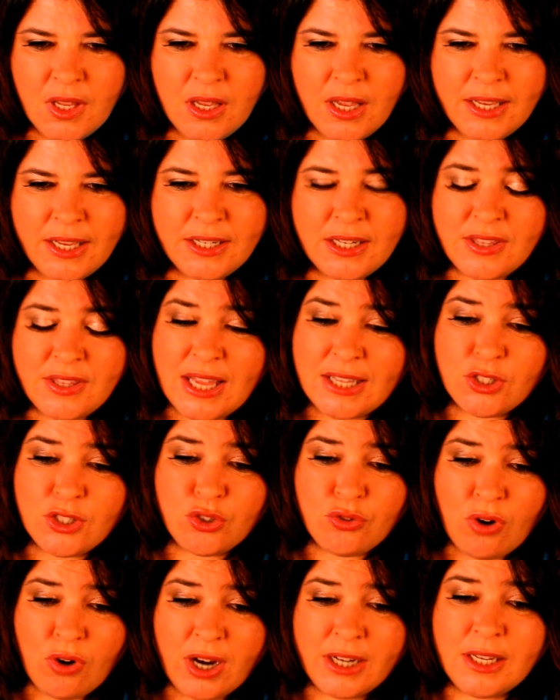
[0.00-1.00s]
and
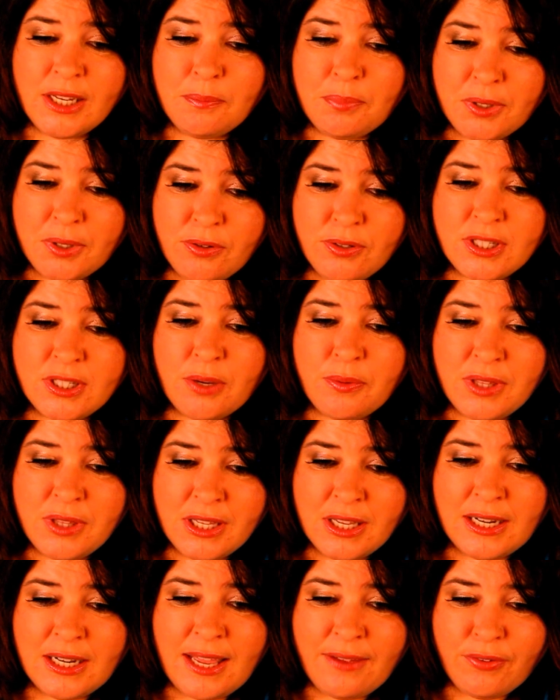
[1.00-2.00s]
that's trining Pluto in
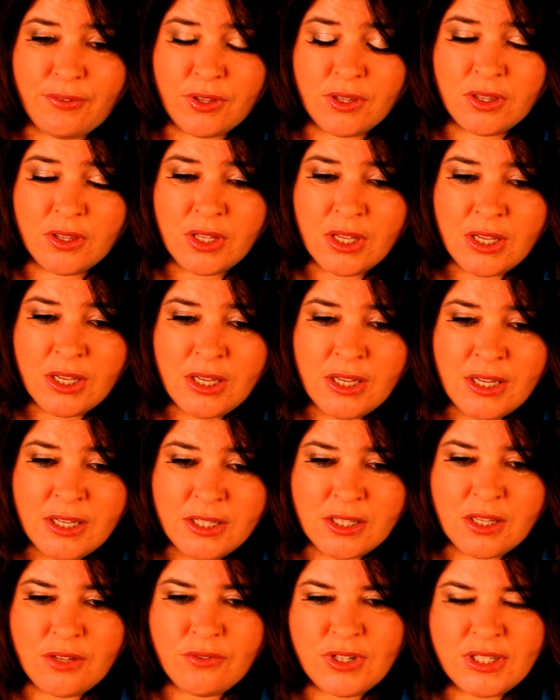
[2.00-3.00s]
the 11th.
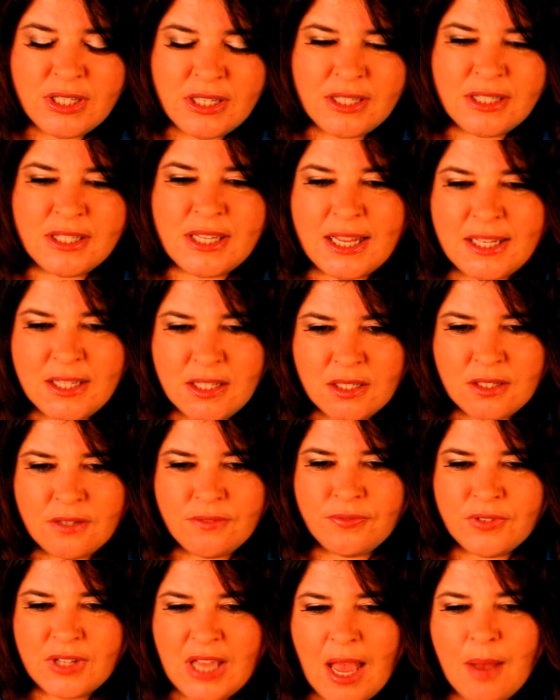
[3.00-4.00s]
So there is a sense
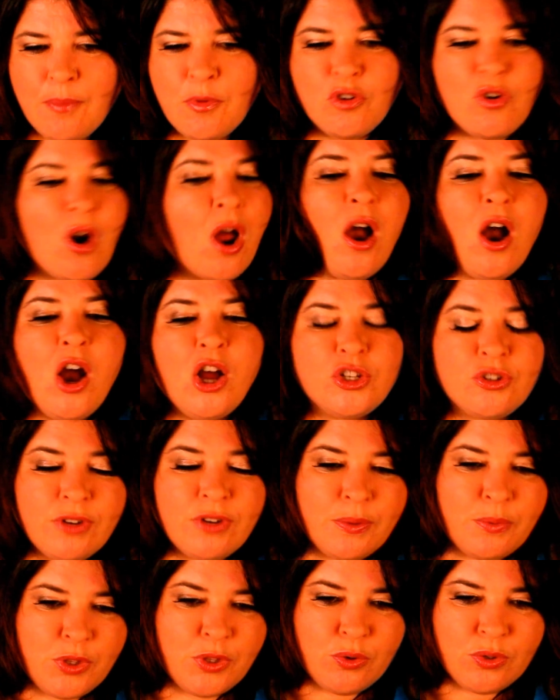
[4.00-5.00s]
of
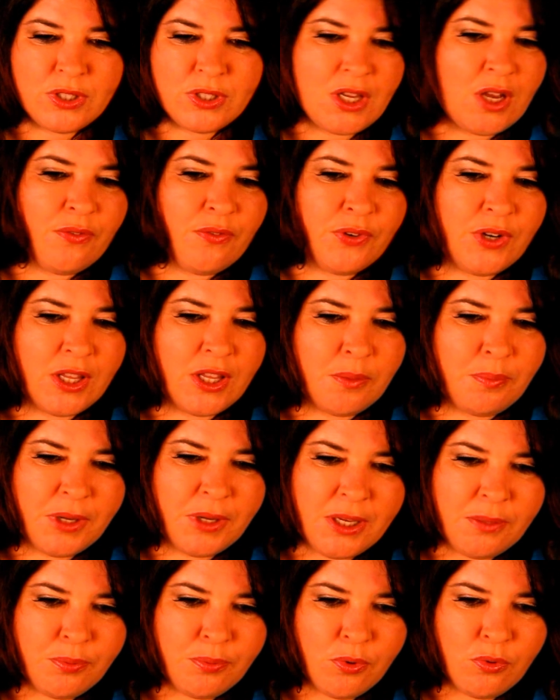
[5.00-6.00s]
camaraderie with yourself and other
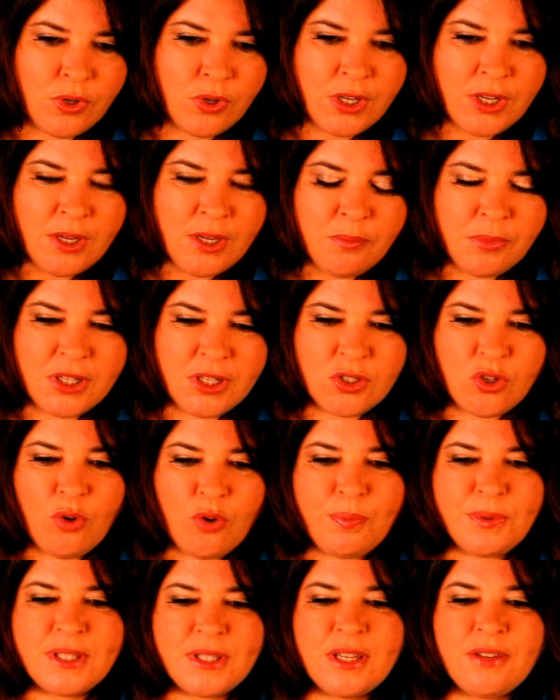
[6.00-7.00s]
people, but it's
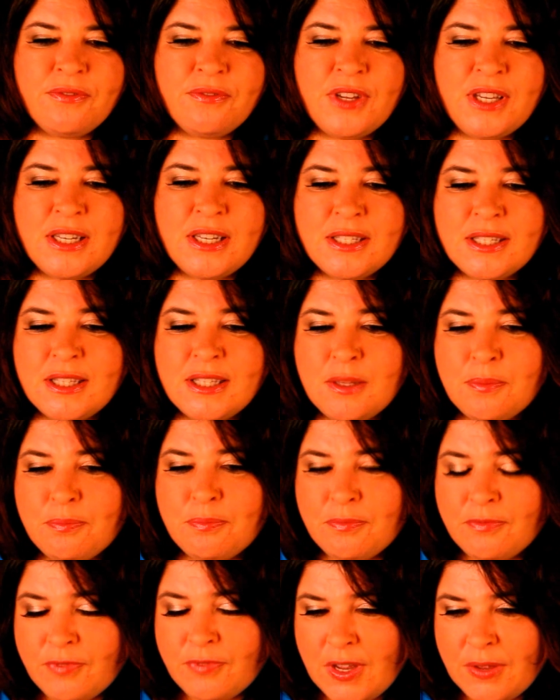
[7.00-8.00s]
opposite Venus in the
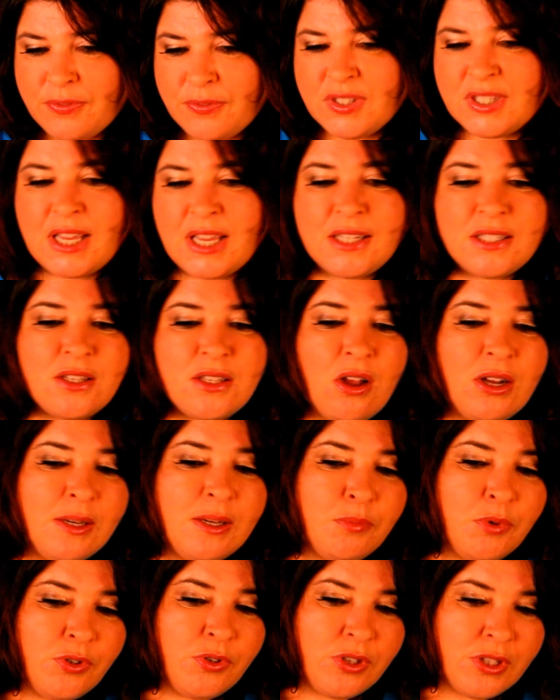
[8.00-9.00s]
fifth,
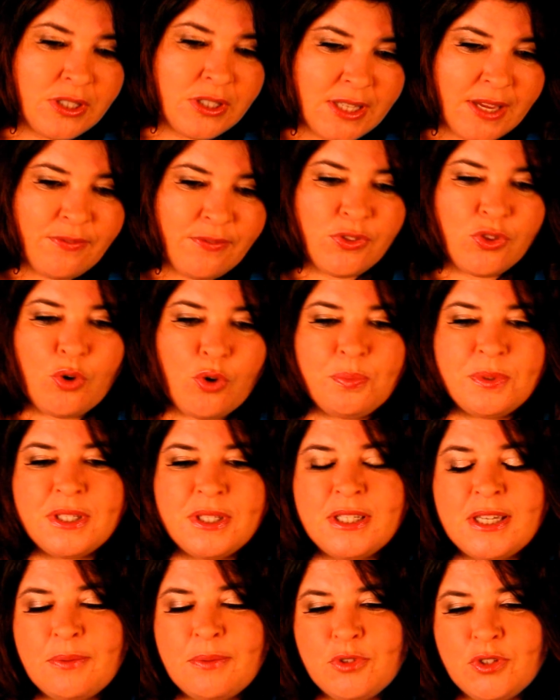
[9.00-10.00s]
sextiling Moon in the seventh,
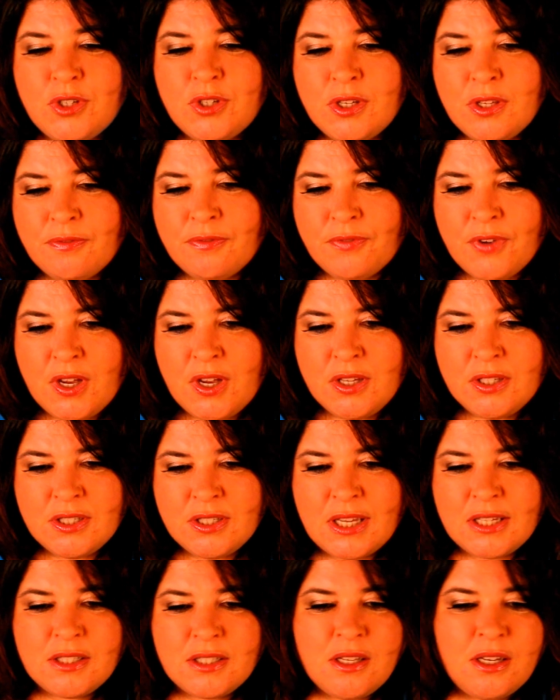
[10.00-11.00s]
opposite Neptune in the
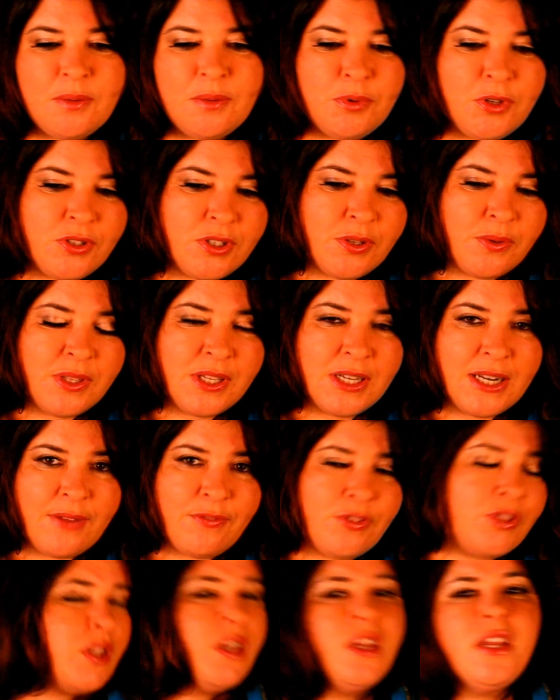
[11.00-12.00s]
first, sextiling Pluto in the
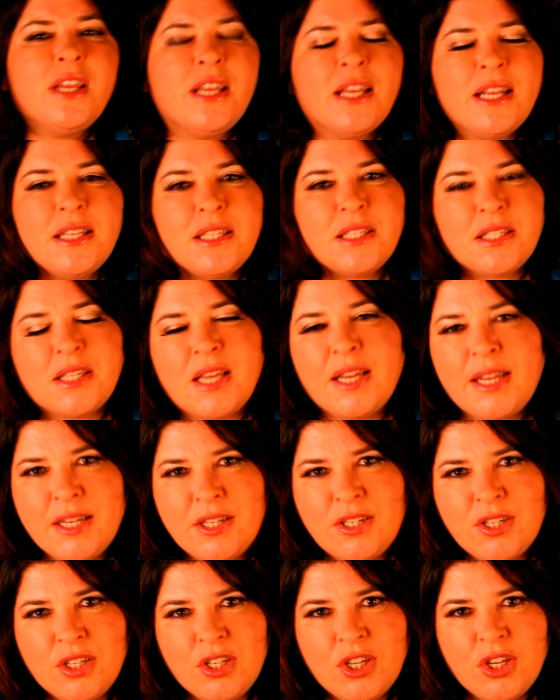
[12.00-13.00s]
11th. It's
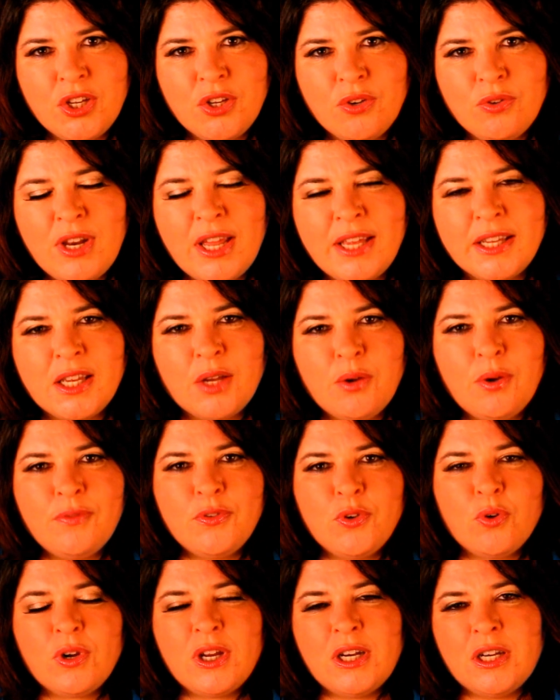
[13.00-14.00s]
saying to you, let go
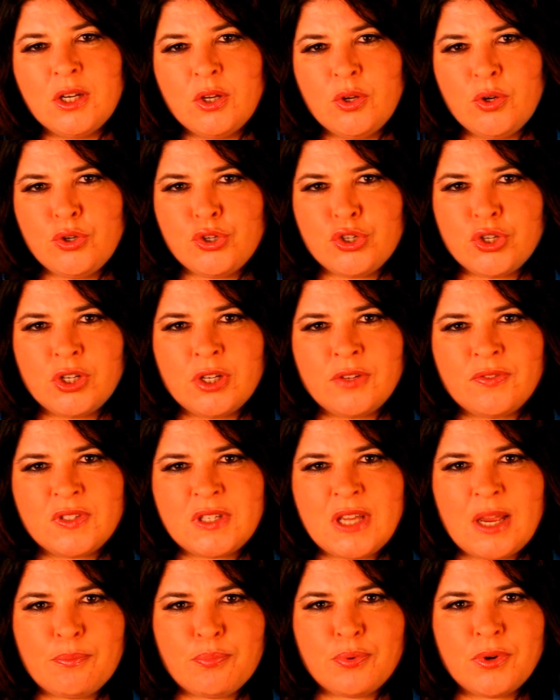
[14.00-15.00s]
of your illusion of
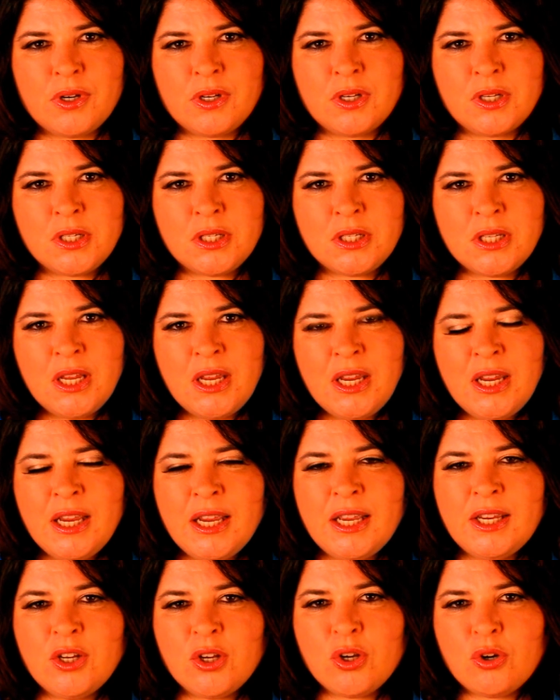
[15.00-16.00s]
separateness.
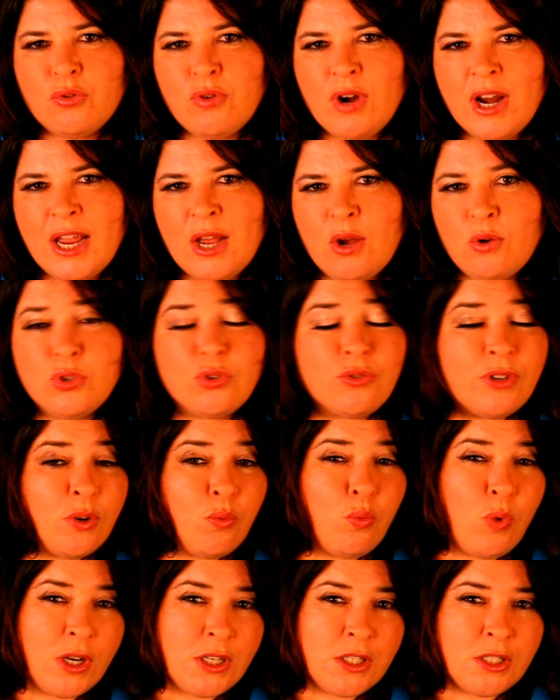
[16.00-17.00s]
In a crowd or in
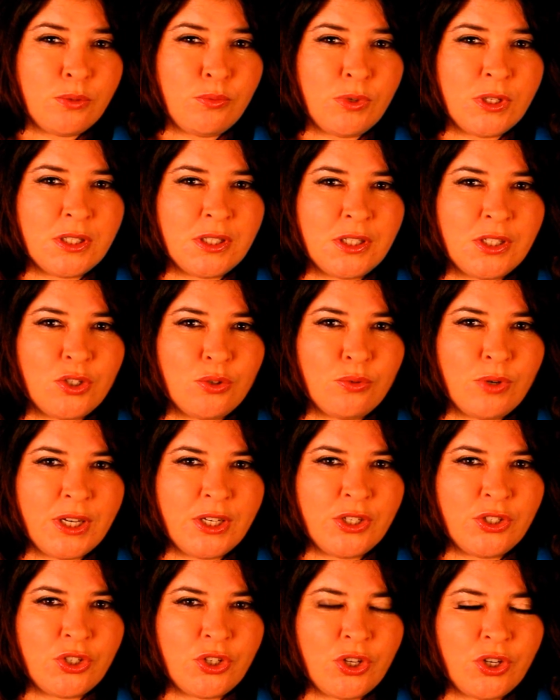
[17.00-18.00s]
a one-to-one
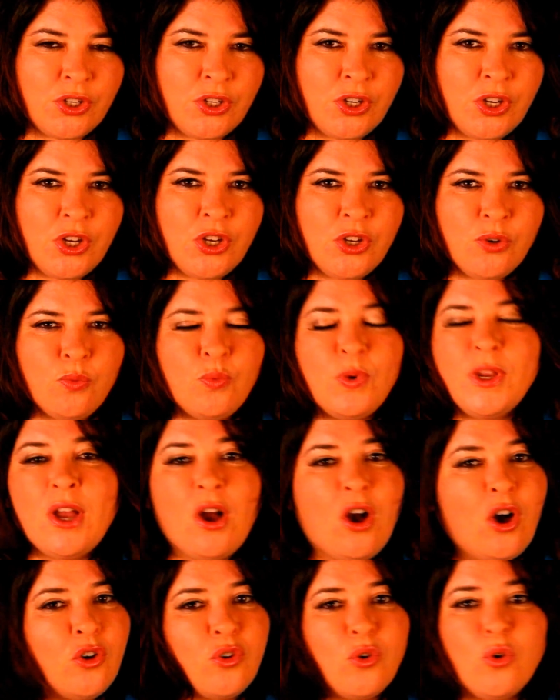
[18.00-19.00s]
situation, we
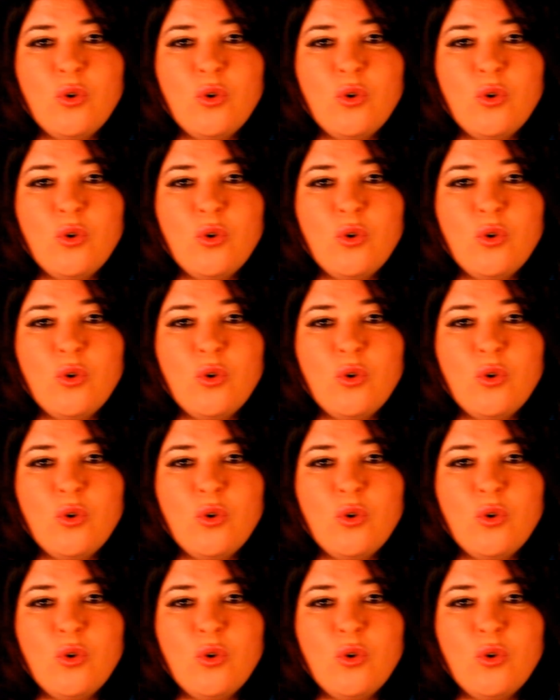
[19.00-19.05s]
are